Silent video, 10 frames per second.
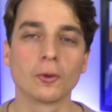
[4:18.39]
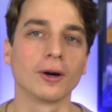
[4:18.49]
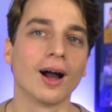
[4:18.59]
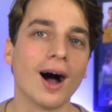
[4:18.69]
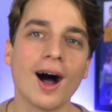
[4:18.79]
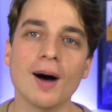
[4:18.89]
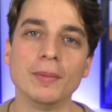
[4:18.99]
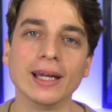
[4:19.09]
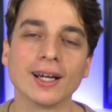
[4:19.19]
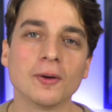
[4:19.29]
We're
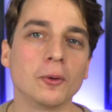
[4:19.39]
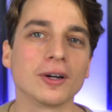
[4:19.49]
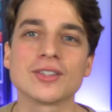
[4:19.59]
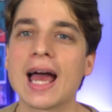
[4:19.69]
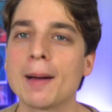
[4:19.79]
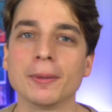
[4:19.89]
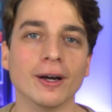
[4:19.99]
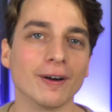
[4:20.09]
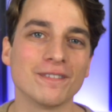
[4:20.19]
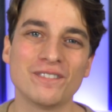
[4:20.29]
humming, we're tapping
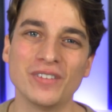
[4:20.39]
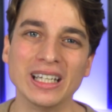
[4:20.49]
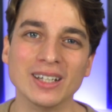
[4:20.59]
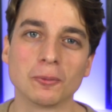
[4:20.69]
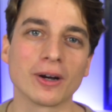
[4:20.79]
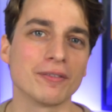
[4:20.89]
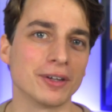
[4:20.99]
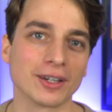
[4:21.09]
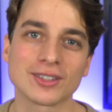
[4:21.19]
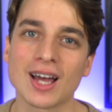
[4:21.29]
our feet, we're
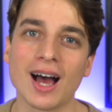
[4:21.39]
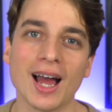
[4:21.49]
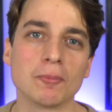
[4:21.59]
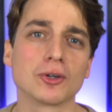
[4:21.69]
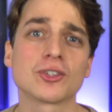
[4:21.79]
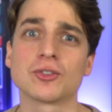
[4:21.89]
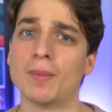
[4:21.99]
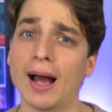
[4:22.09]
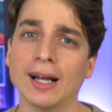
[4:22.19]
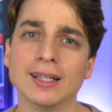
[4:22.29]
having a time, we're
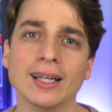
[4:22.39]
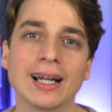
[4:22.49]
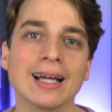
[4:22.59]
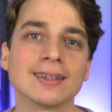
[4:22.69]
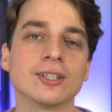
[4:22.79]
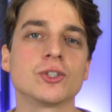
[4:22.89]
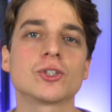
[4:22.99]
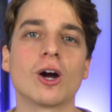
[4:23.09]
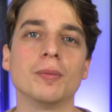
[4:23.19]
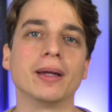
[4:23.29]
smiling at the
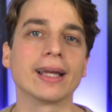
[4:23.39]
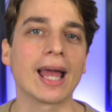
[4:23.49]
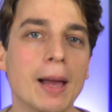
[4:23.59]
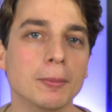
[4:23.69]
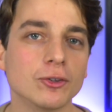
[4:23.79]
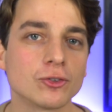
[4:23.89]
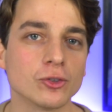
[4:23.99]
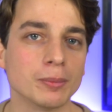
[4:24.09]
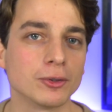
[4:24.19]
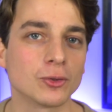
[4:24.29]
charming
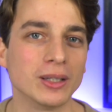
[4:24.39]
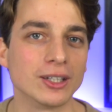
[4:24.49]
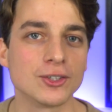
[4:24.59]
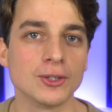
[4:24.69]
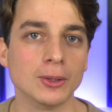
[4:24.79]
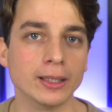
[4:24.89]
chemistry between the two